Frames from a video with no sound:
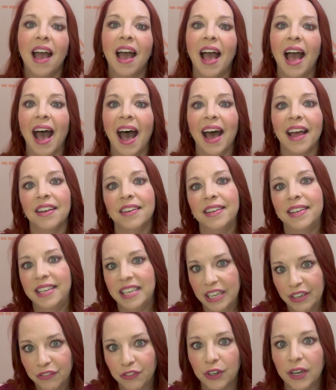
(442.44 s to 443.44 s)
at
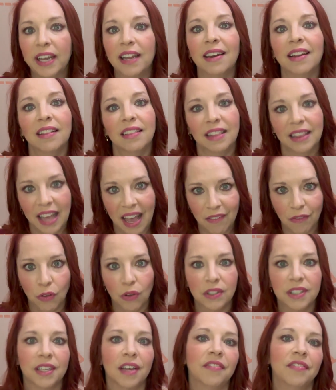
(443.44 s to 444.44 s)
different
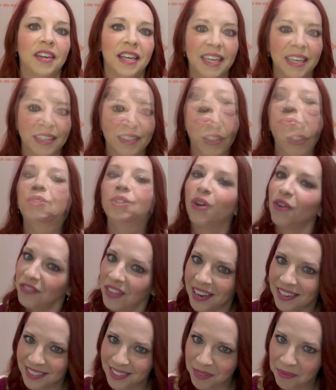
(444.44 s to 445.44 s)
levels of ease. So if
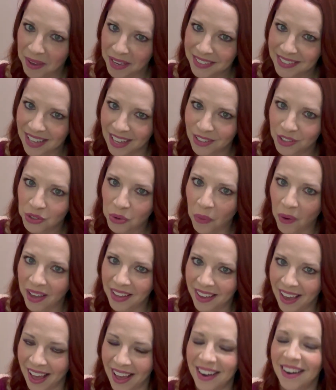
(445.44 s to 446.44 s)
that doesn't make sense quite
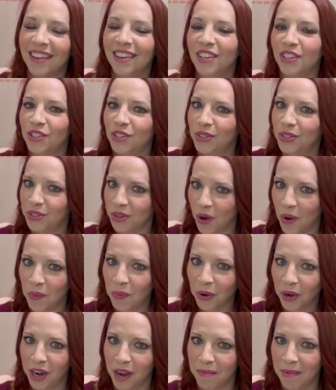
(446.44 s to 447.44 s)
yet, don't
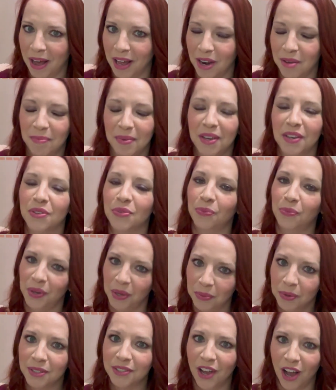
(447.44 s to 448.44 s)
worry about it because we
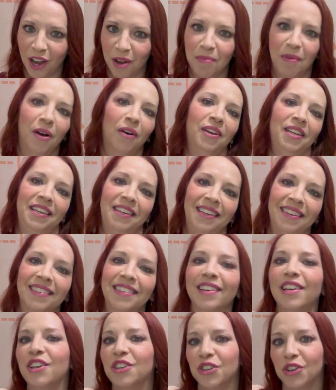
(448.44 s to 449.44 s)
will talk about ease
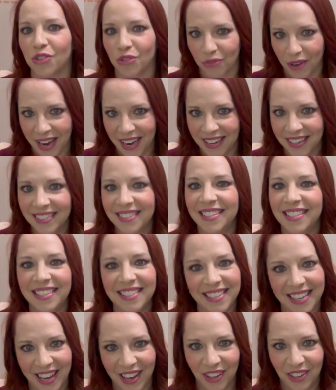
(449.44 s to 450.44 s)
in great
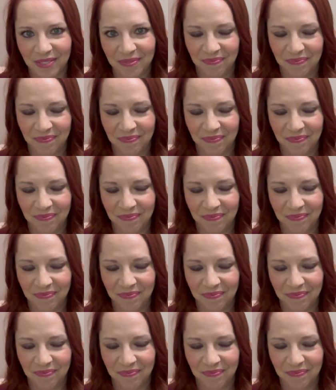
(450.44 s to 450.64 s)
detail.